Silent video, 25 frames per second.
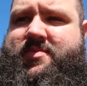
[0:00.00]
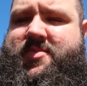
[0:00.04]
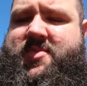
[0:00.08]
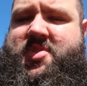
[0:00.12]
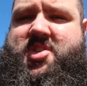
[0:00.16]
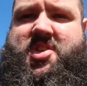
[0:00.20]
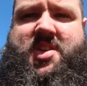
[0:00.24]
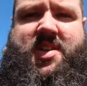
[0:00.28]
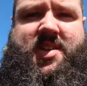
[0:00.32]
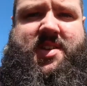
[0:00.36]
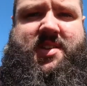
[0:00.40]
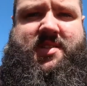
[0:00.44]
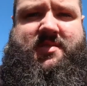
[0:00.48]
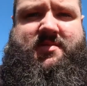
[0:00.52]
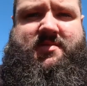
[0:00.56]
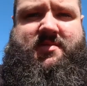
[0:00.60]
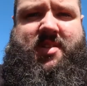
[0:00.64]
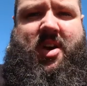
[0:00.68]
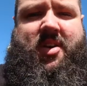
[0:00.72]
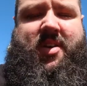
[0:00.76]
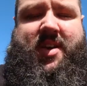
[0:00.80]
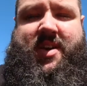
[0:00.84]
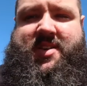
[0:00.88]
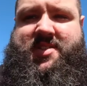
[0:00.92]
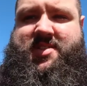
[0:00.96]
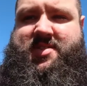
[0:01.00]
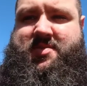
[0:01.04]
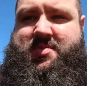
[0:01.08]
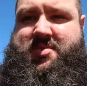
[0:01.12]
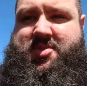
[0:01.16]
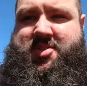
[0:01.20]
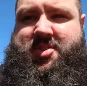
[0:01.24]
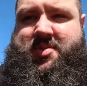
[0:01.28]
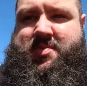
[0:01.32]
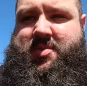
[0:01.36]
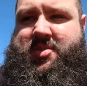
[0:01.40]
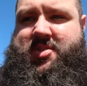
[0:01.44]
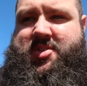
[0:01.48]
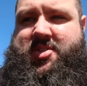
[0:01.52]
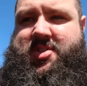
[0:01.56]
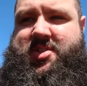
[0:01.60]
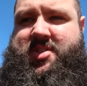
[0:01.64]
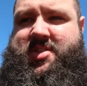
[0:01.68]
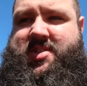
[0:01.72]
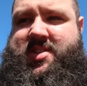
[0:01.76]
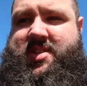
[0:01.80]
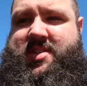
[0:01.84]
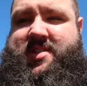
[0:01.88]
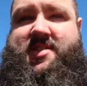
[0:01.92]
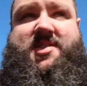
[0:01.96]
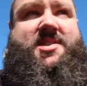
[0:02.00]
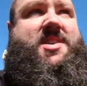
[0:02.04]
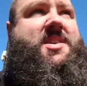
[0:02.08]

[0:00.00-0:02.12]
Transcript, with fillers: she I asked her what she wanted she said a